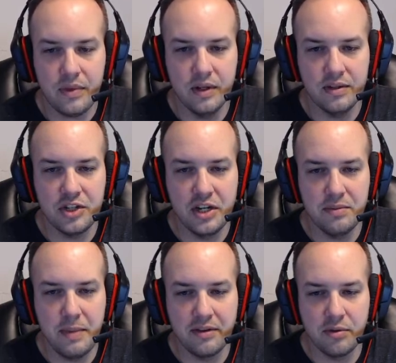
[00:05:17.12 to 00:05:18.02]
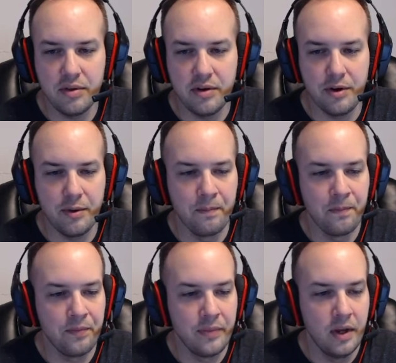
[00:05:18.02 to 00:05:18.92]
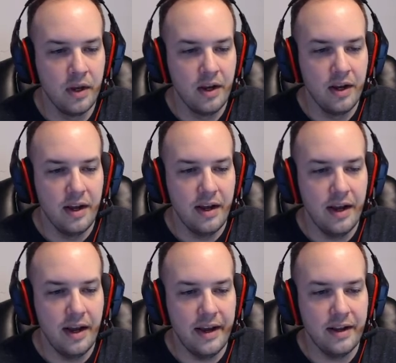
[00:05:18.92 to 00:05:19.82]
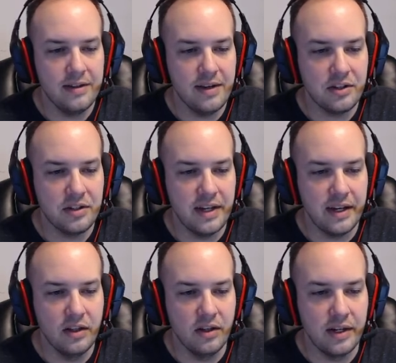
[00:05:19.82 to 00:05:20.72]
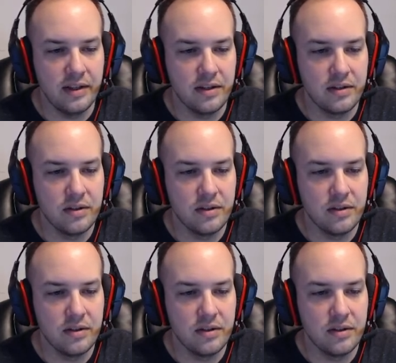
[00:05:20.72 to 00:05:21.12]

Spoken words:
Let's change it back to Ethereum, and let's actually take a look at this.